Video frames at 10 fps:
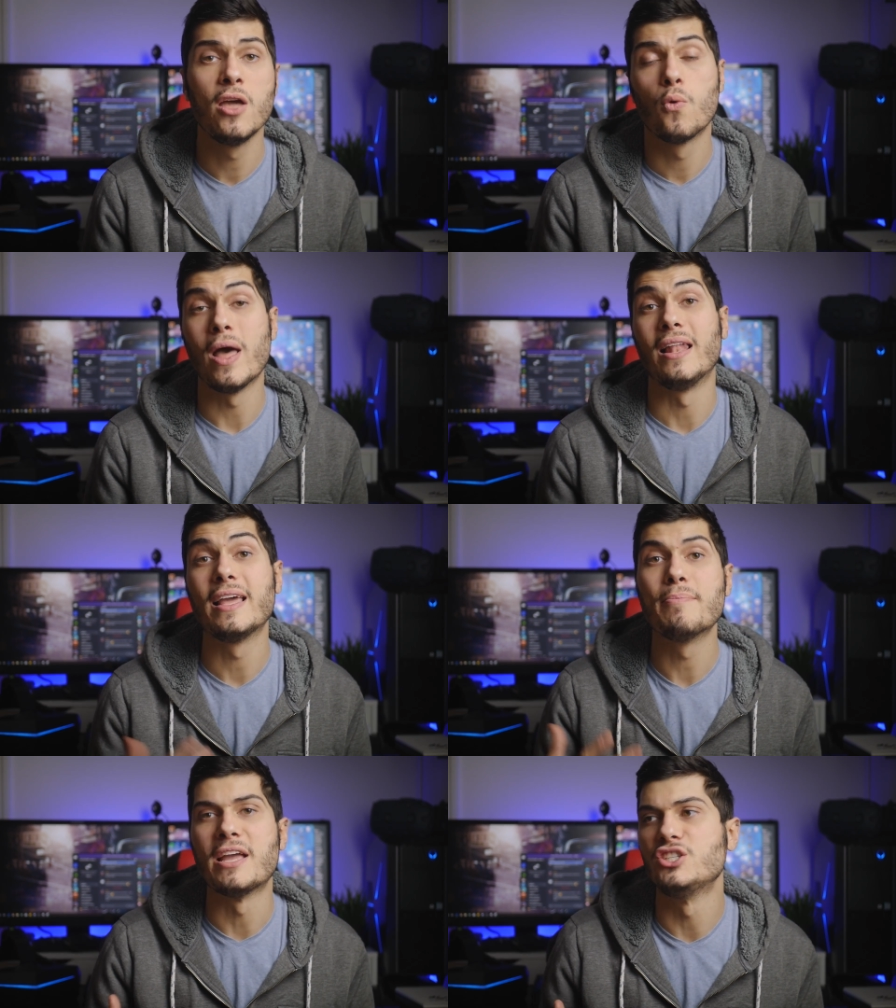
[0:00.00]
well,
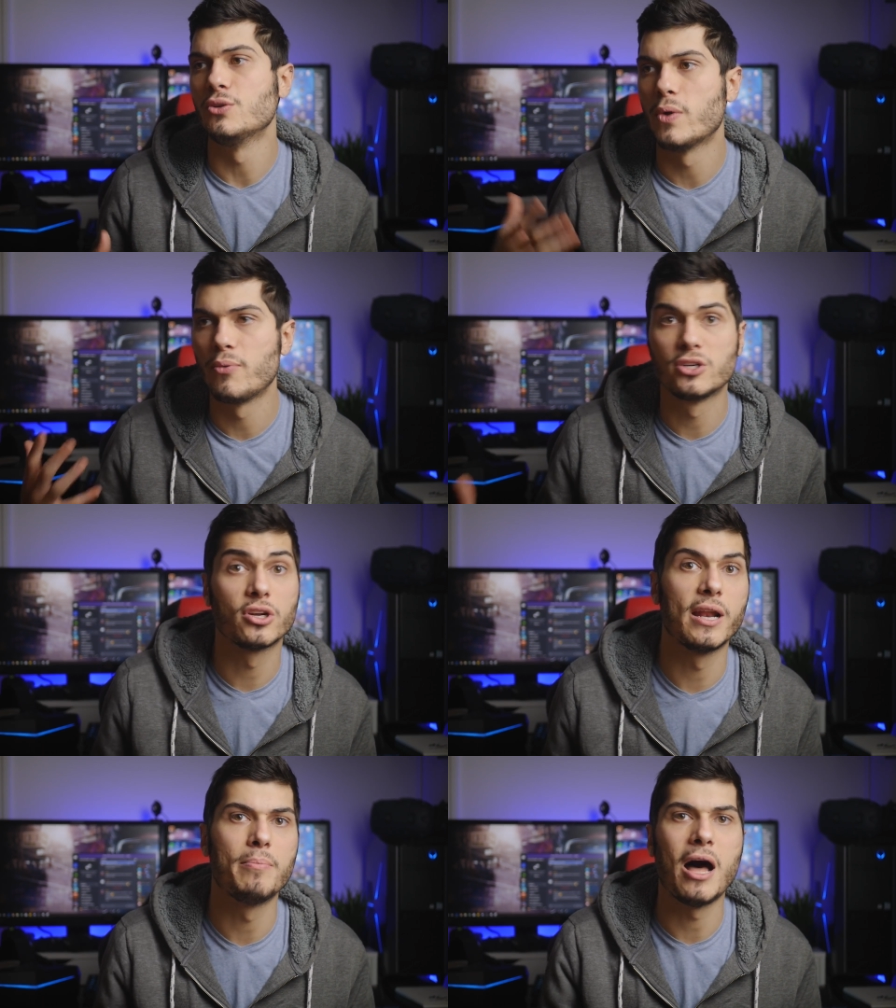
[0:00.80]
imagine when we're
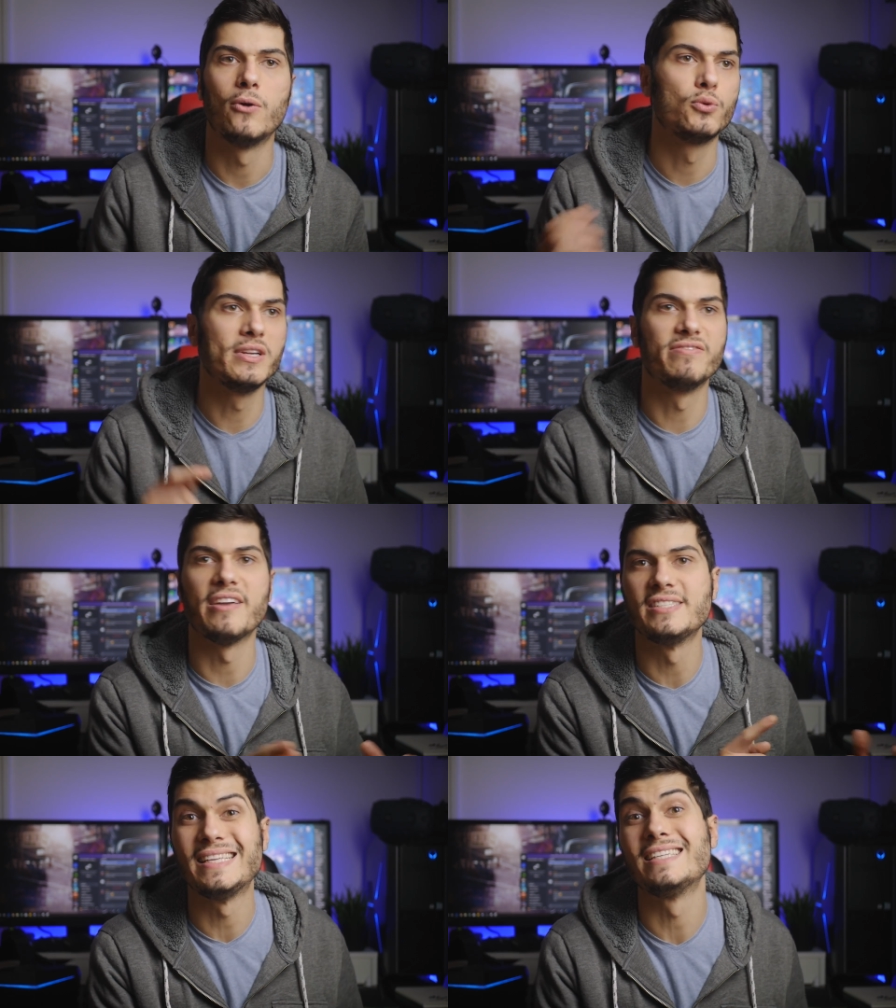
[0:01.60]
talking about
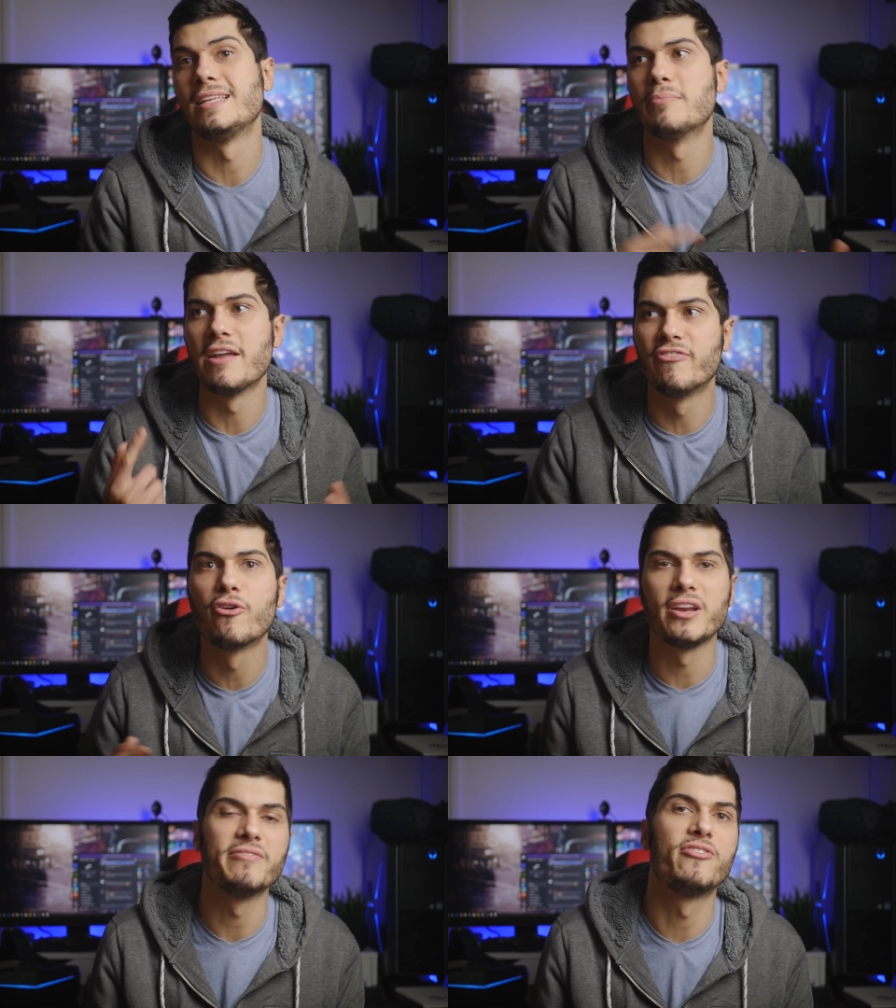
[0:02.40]
2560 by
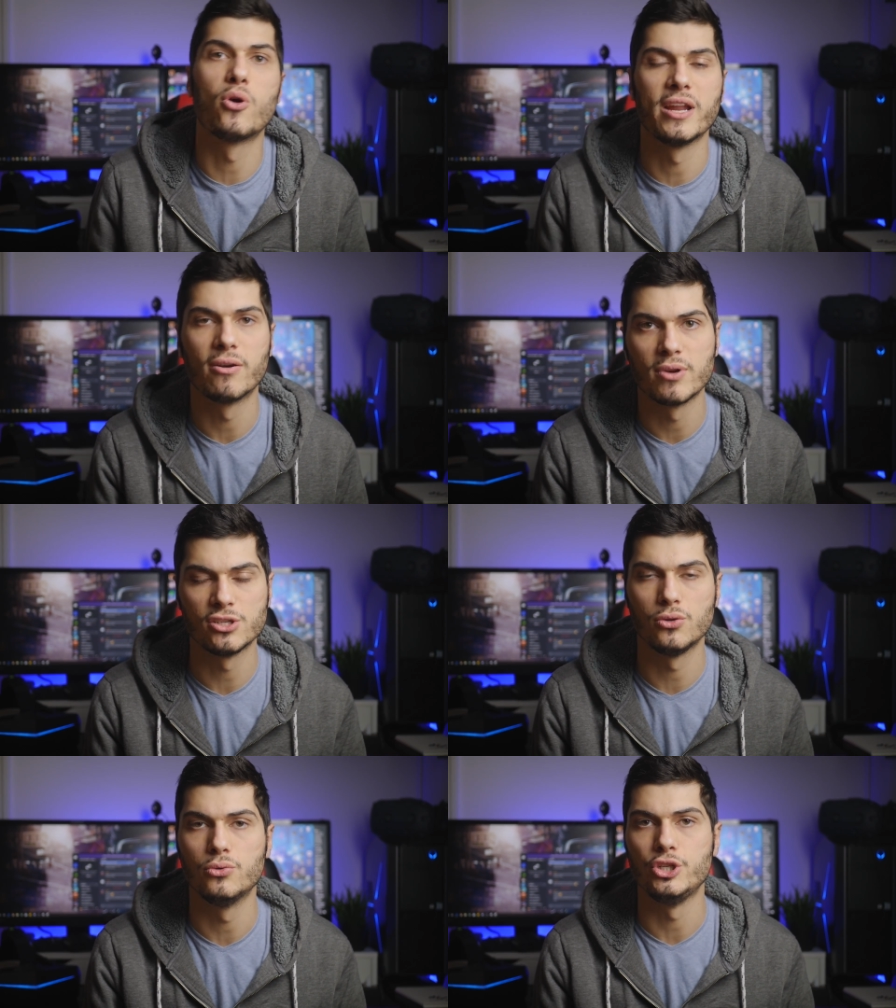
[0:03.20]
1440 in
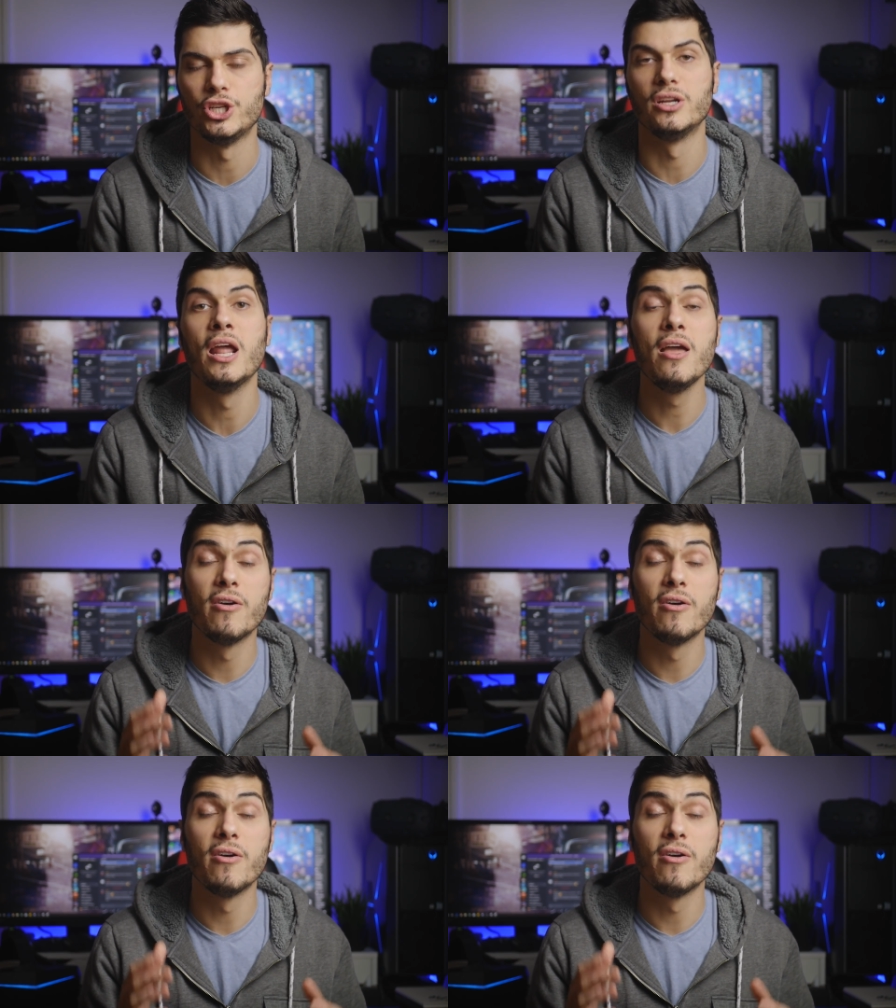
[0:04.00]
resolution,